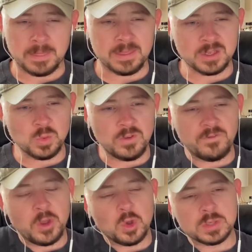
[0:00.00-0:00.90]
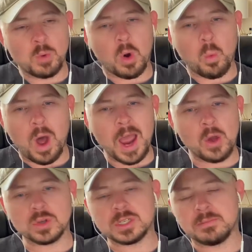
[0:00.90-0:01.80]
this one feels more
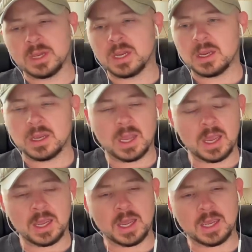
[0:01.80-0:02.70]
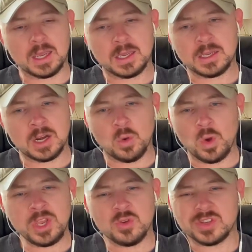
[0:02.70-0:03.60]
wild to me.
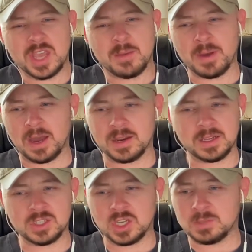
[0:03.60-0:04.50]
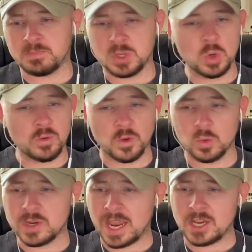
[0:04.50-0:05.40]
What do you say about it? It's
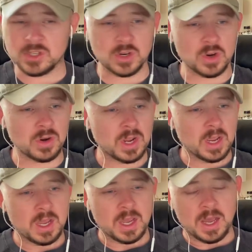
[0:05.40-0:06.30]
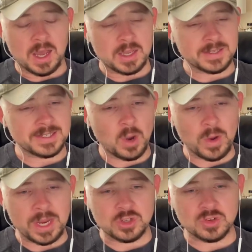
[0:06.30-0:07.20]
beautiful nature,
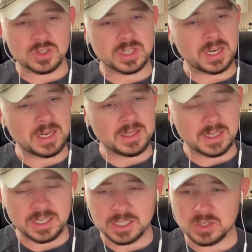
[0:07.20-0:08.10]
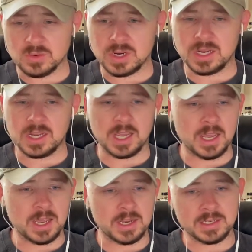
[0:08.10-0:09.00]
so interesting, the history,
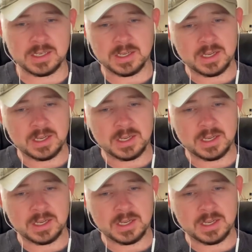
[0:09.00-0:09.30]
and